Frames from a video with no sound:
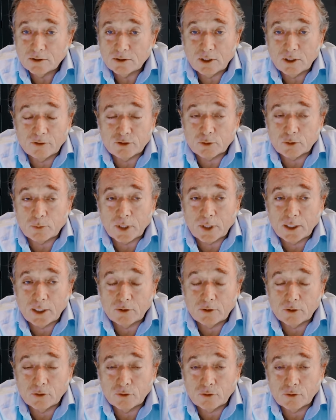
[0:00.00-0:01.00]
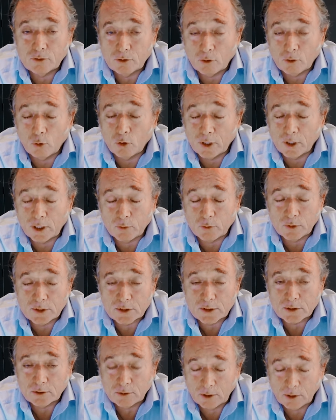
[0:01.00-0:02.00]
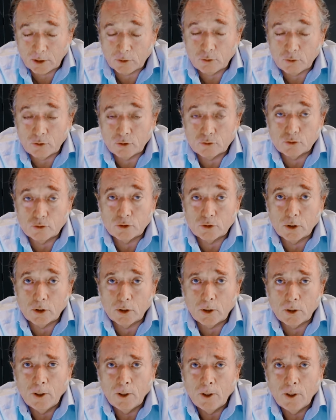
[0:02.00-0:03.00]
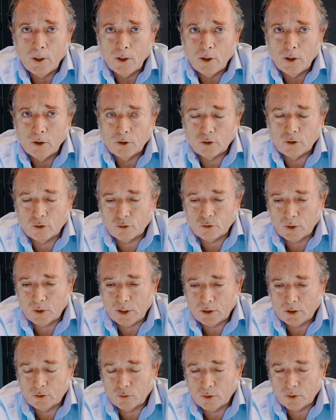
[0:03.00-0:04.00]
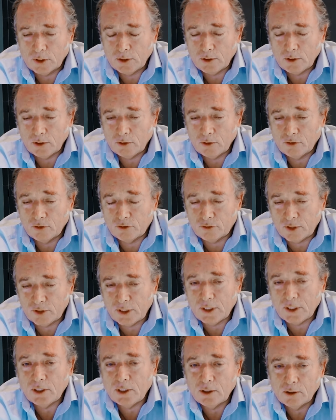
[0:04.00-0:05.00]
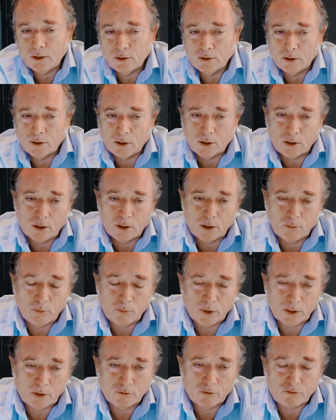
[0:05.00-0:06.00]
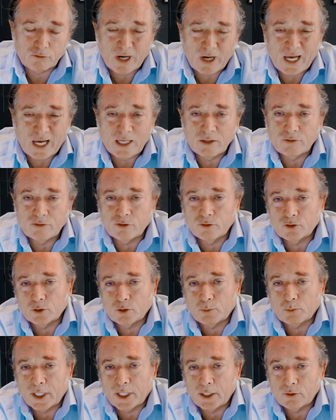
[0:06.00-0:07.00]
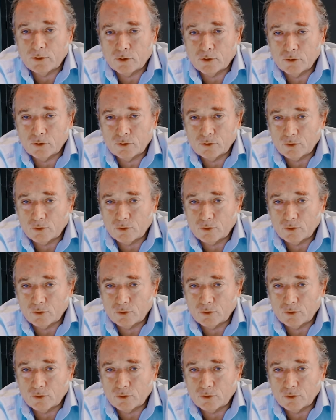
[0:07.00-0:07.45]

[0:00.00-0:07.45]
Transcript: of supply growth, all liquids, including crude oil. 2023, 1.5 million of supply growth,